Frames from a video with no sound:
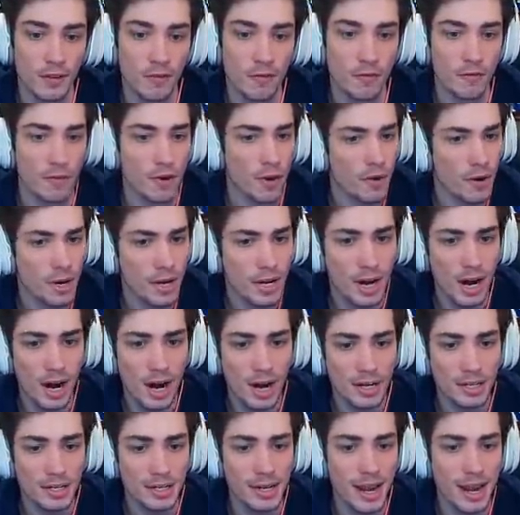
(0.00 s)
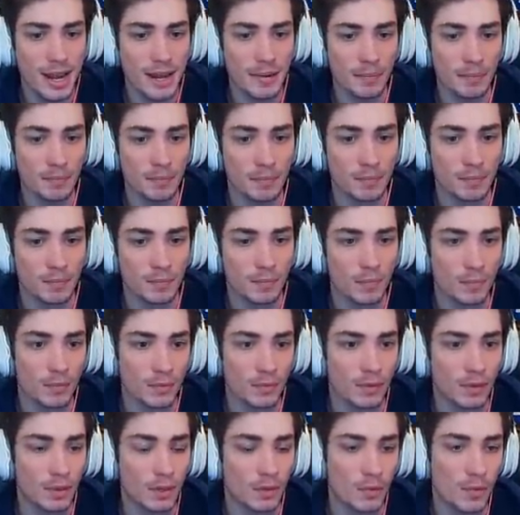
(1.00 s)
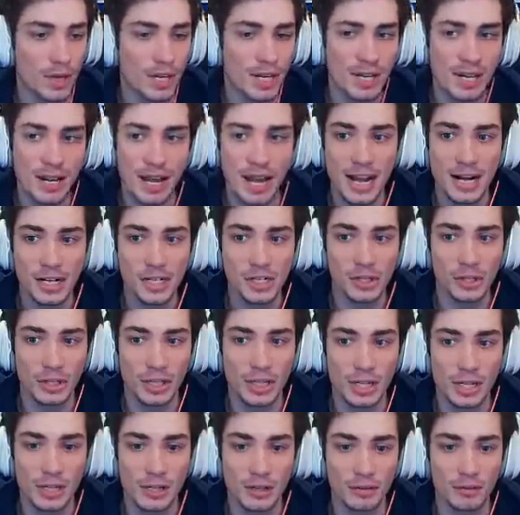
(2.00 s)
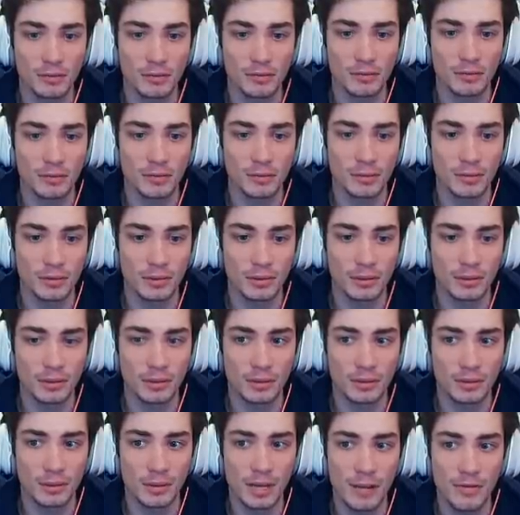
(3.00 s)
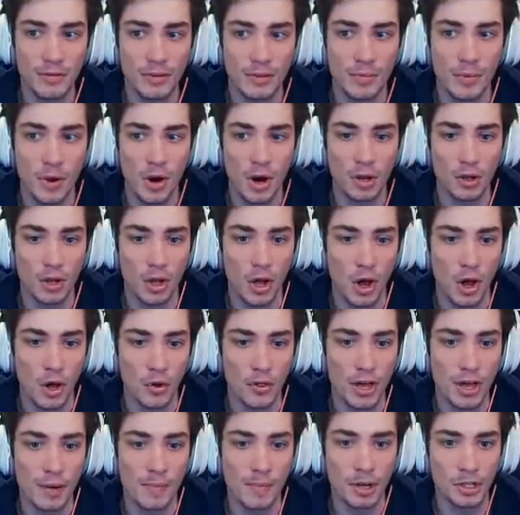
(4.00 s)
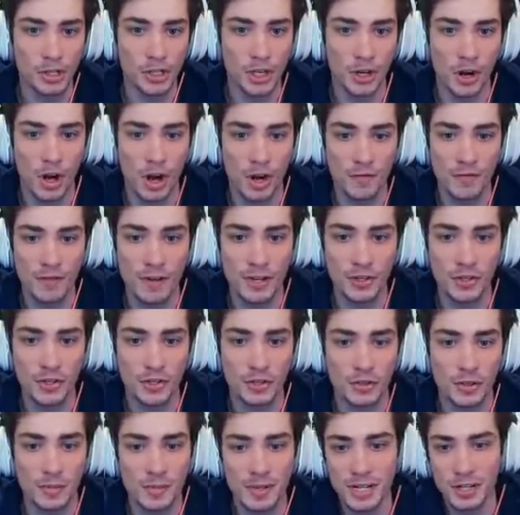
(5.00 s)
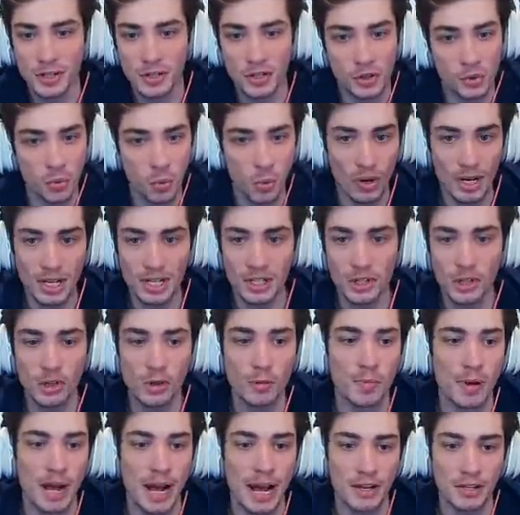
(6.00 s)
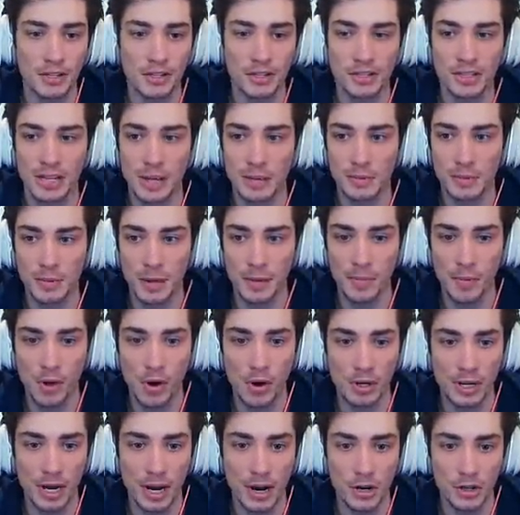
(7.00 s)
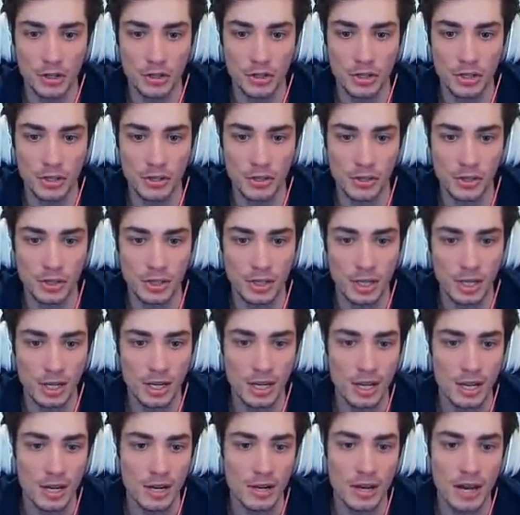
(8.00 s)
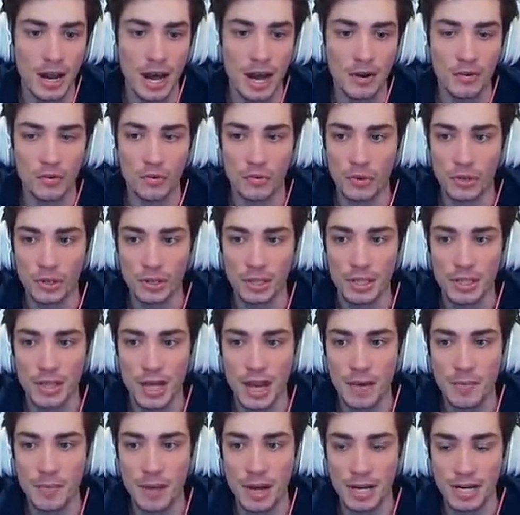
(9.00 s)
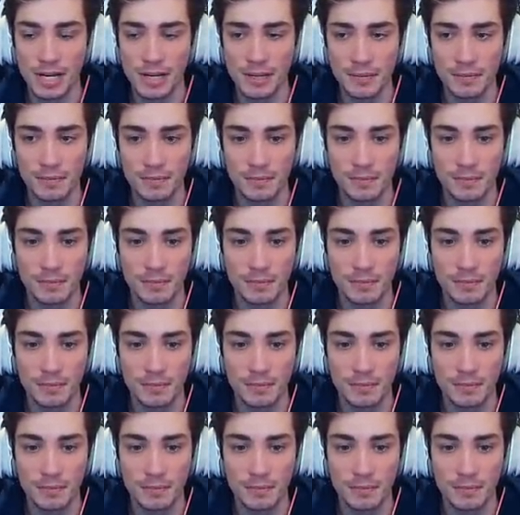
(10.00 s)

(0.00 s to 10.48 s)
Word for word: Very odd game. We didn't actually have the ball all that much on offense. I mean, 22 passing attempts by Paul Garrison is not really that many.